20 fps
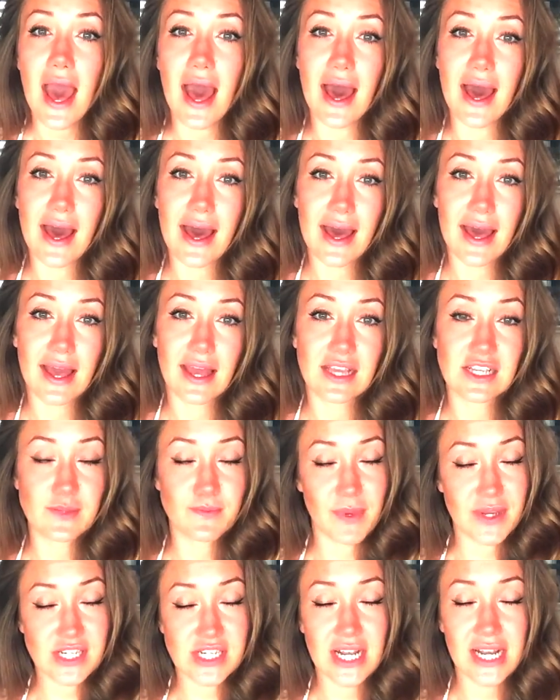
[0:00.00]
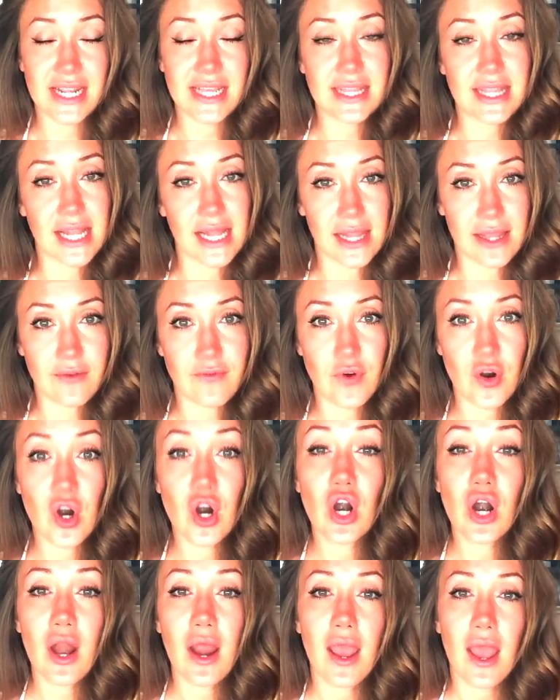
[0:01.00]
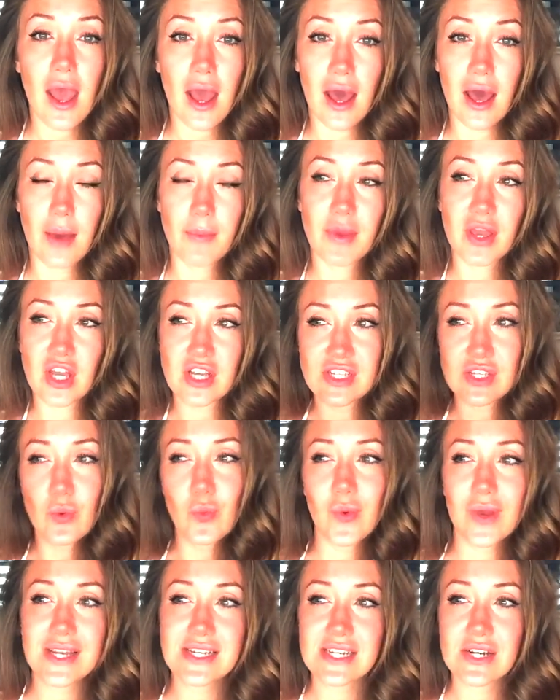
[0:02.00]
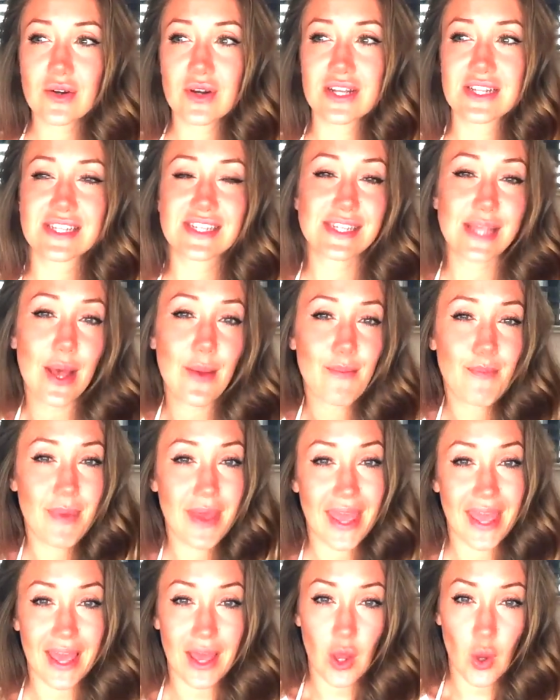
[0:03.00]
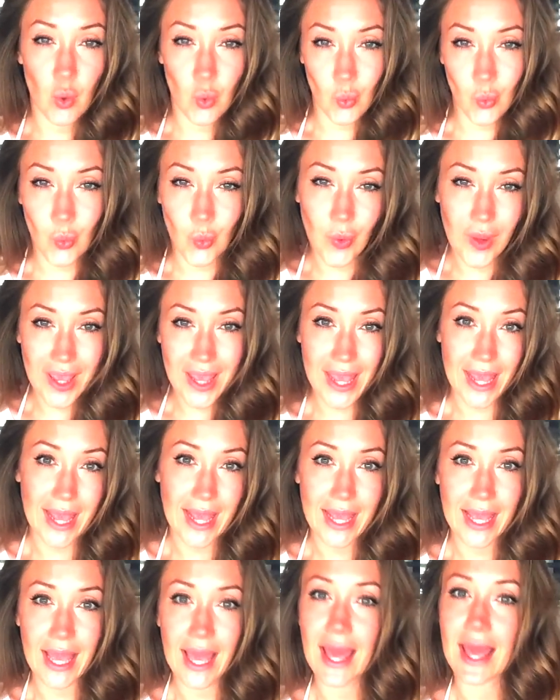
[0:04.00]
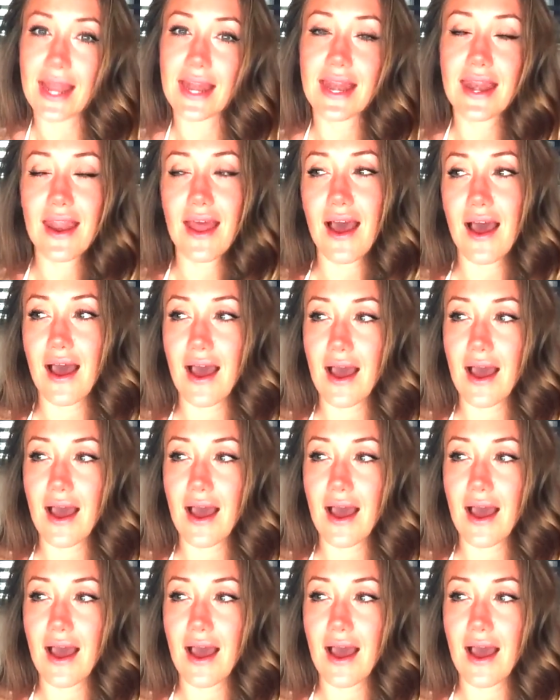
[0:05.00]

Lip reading: especially the liver, because in winter it's a bit weak, and